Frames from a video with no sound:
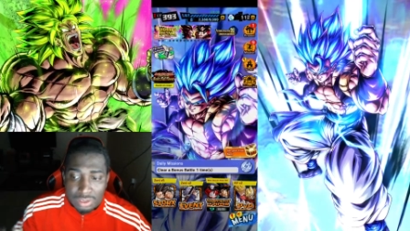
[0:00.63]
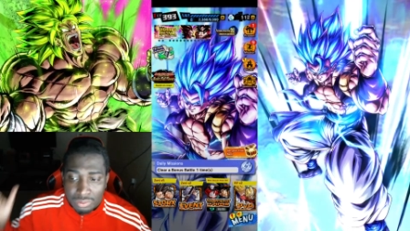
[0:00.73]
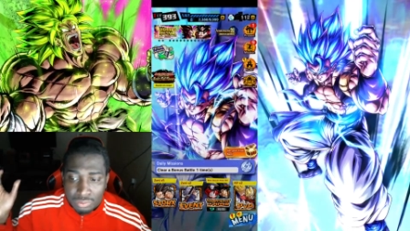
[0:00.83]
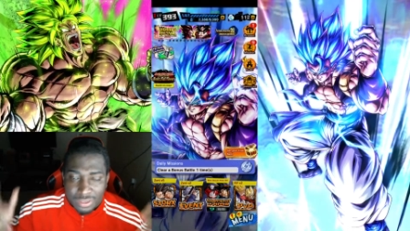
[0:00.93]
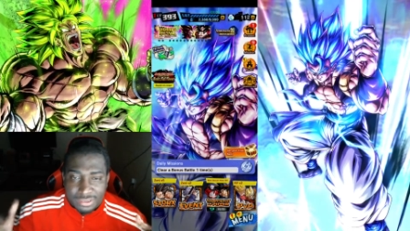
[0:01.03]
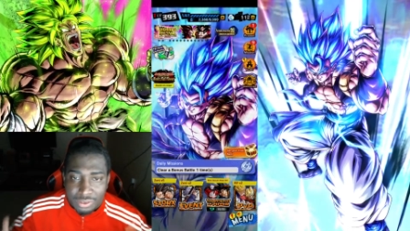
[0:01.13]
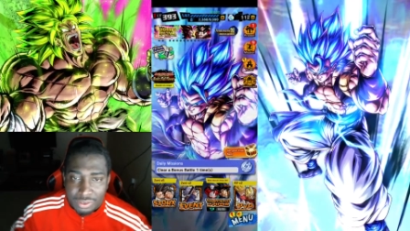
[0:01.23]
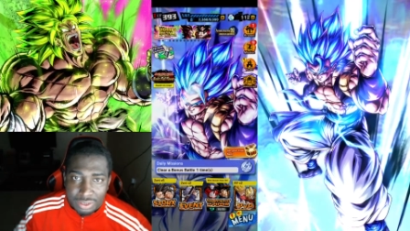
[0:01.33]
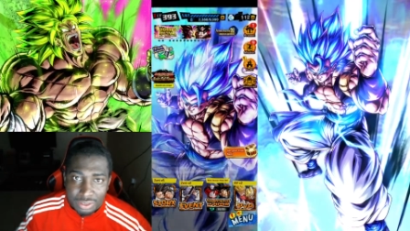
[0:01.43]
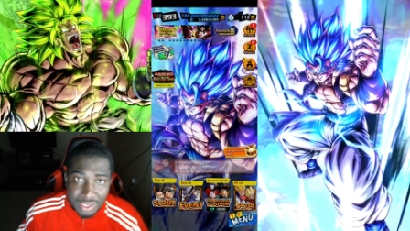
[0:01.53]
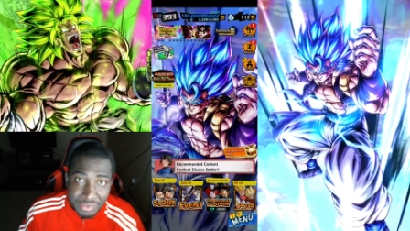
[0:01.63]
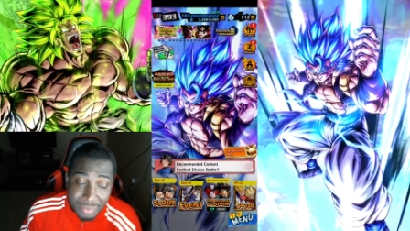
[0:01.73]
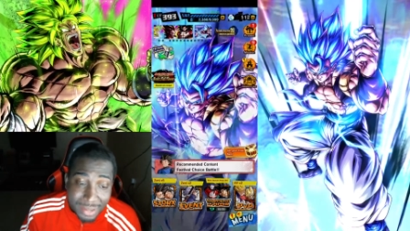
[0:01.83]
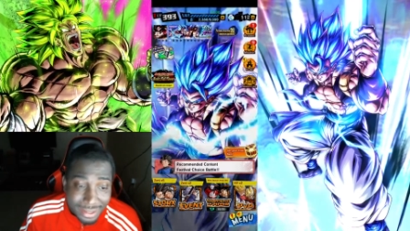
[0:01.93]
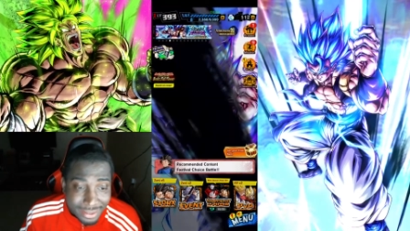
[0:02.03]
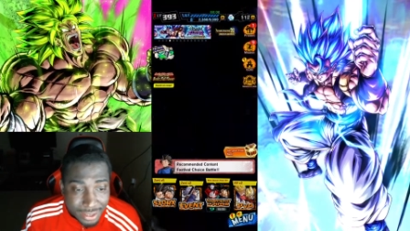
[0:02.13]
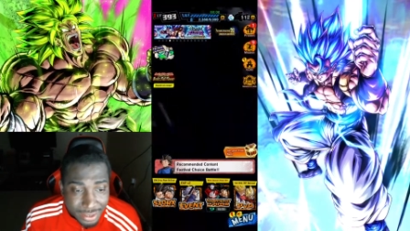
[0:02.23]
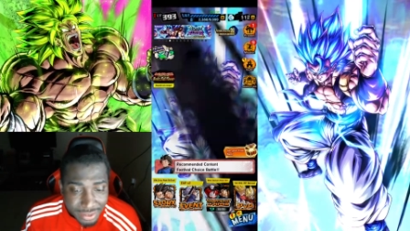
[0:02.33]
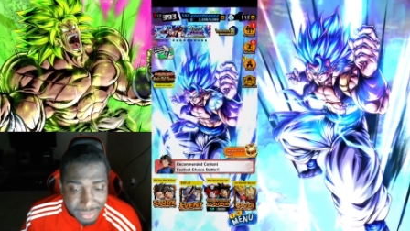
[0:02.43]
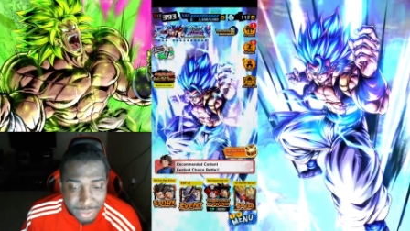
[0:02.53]
What's going on, everybody?
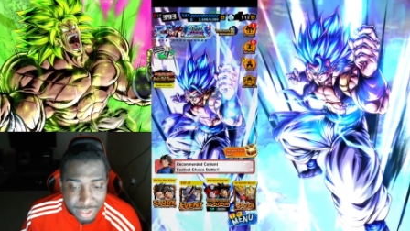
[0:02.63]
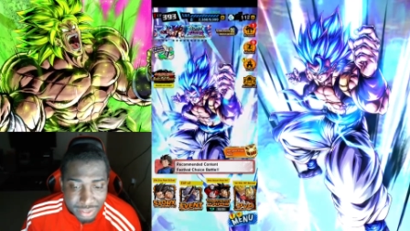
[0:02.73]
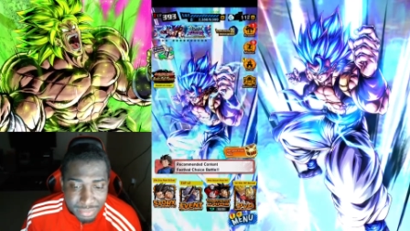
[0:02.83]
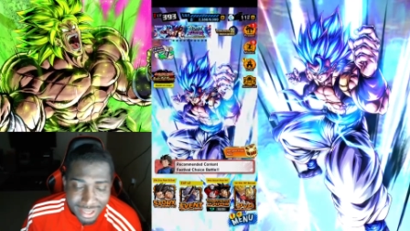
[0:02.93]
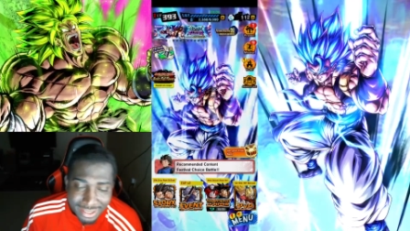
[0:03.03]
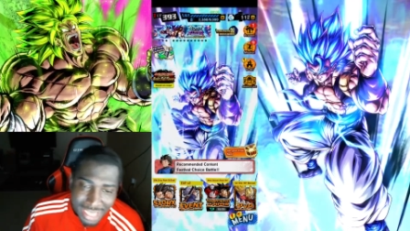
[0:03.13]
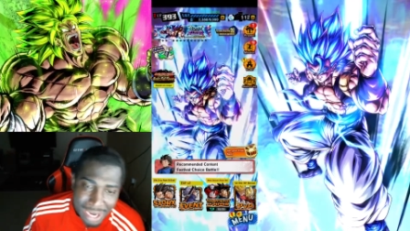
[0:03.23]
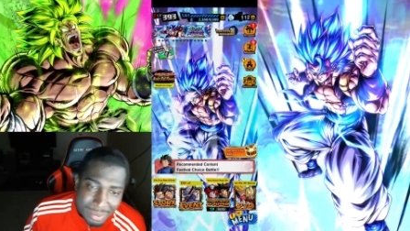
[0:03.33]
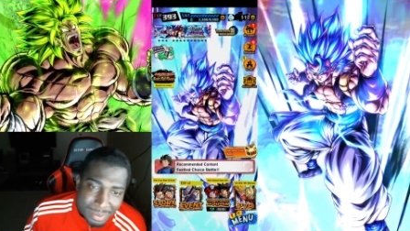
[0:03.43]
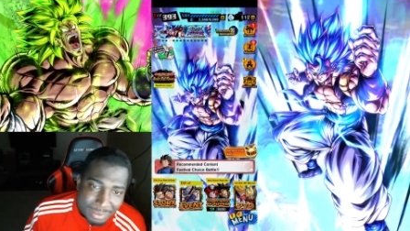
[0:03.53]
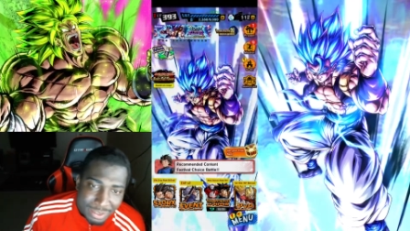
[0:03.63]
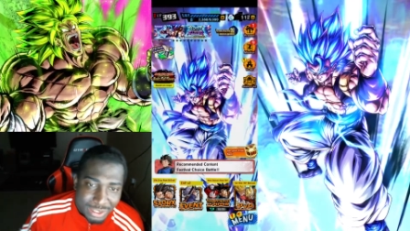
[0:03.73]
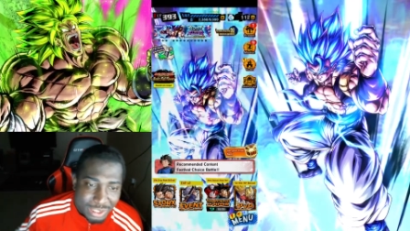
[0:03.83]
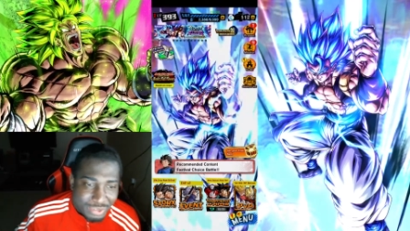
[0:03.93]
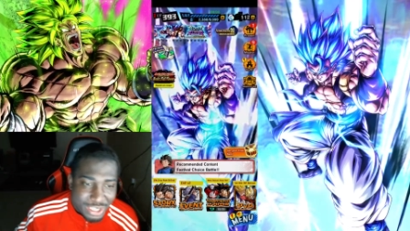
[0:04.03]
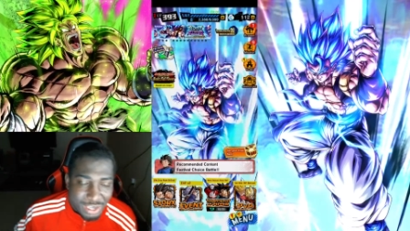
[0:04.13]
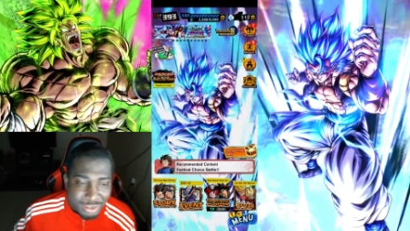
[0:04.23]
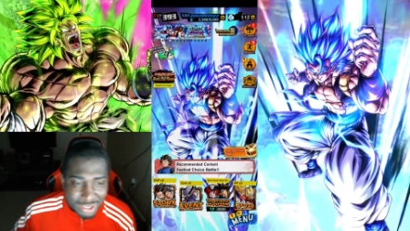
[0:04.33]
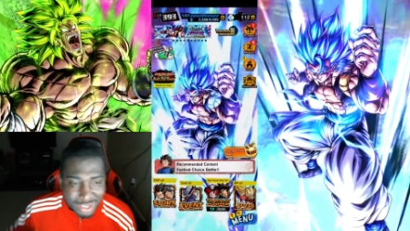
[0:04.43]
It's your boy the Unbiased Gamer, back with another video.